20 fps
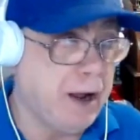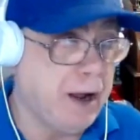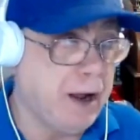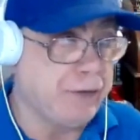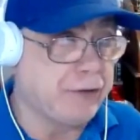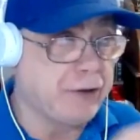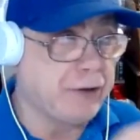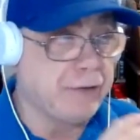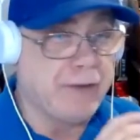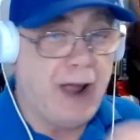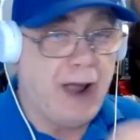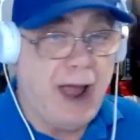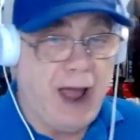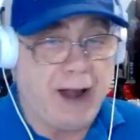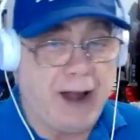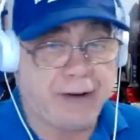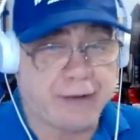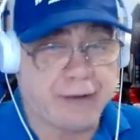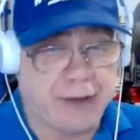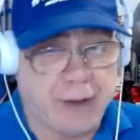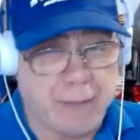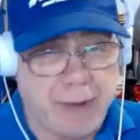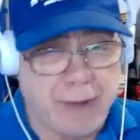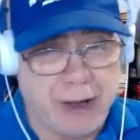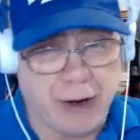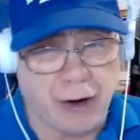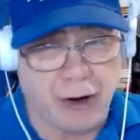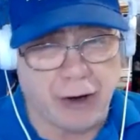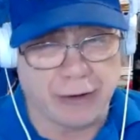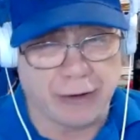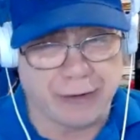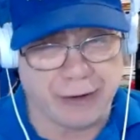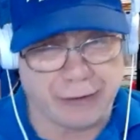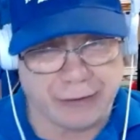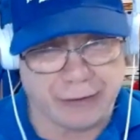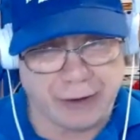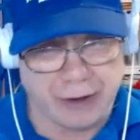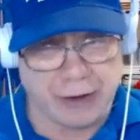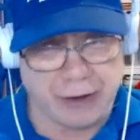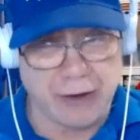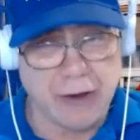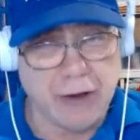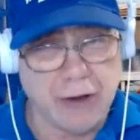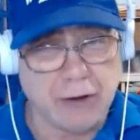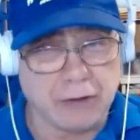instead of actually being autistic?